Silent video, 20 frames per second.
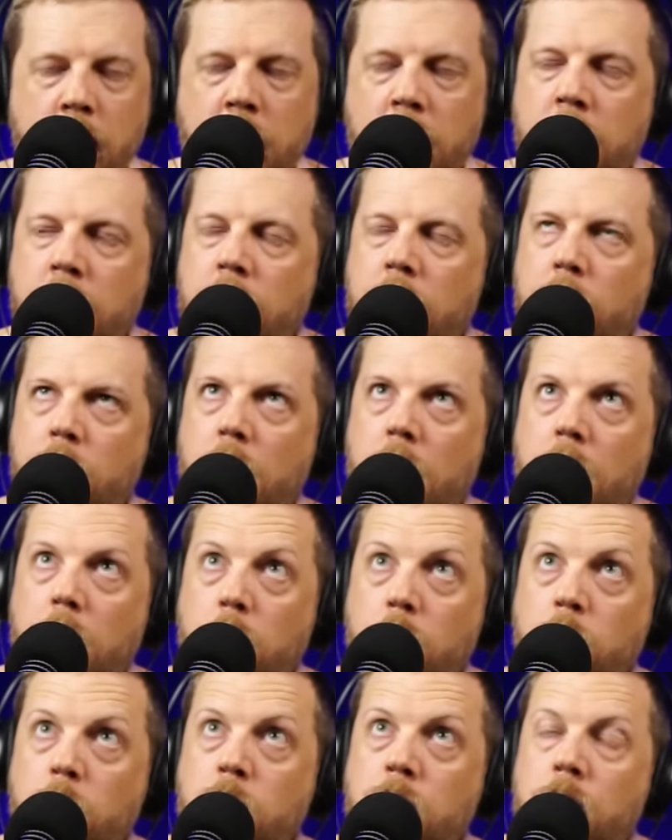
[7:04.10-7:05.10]

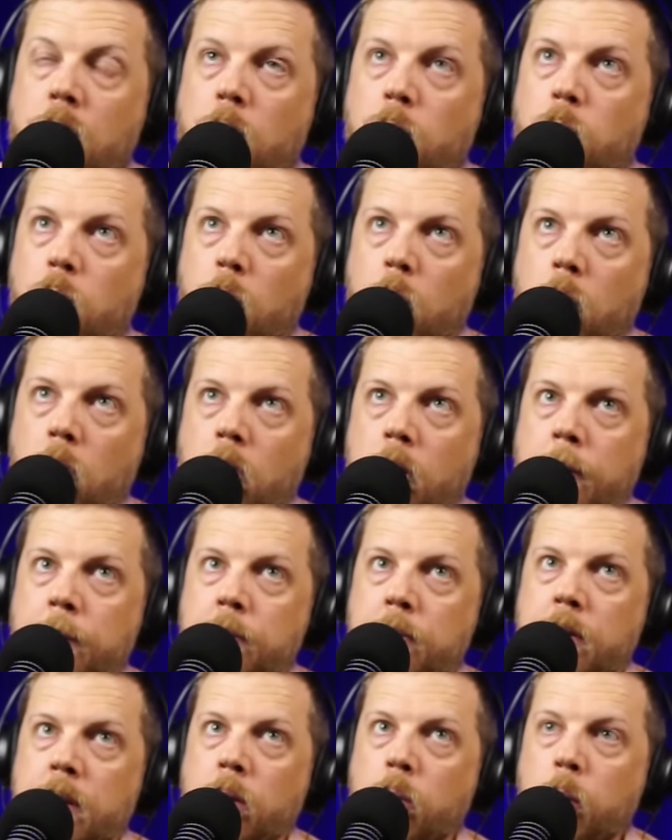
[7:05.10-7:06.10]
lose a war
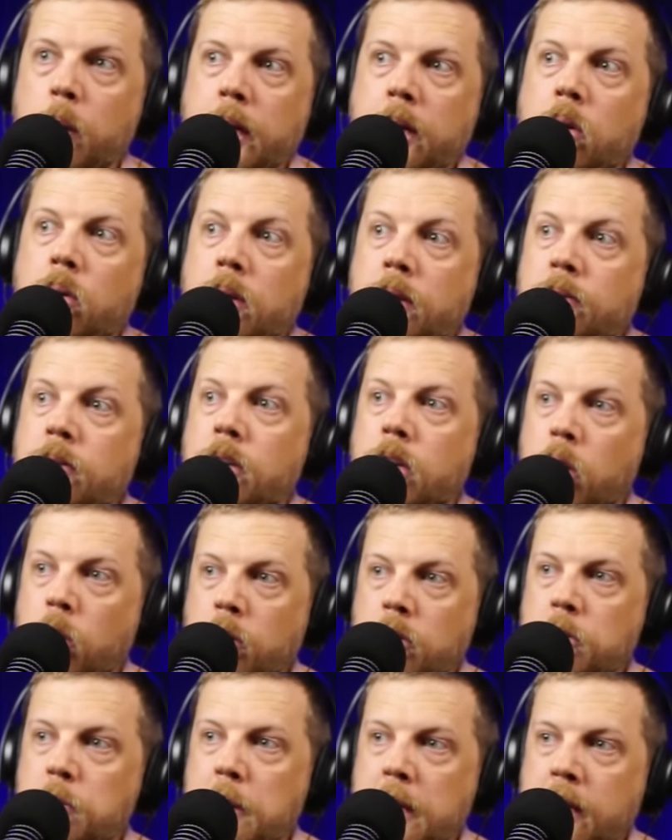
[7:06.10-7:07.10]
that we don't even
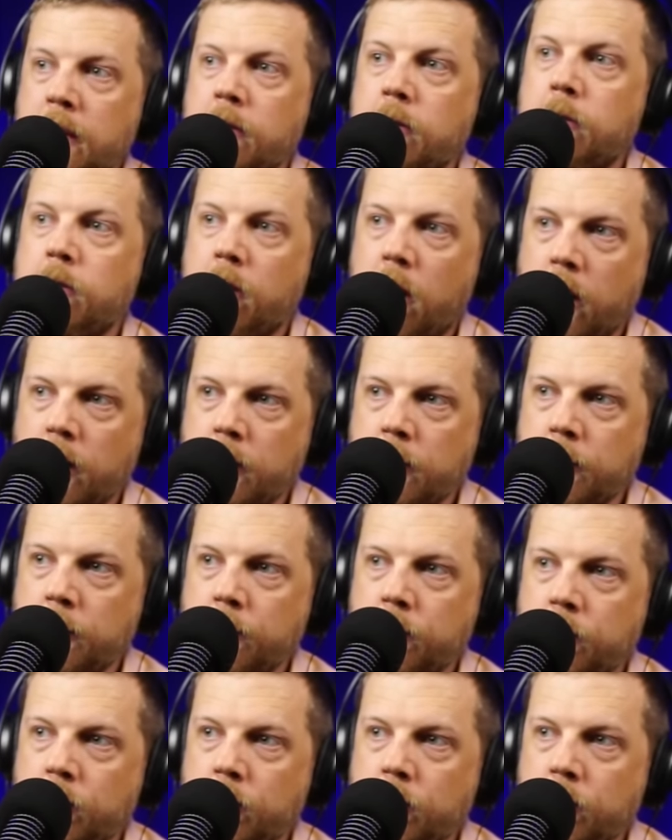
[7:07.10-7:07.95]
know is being fought.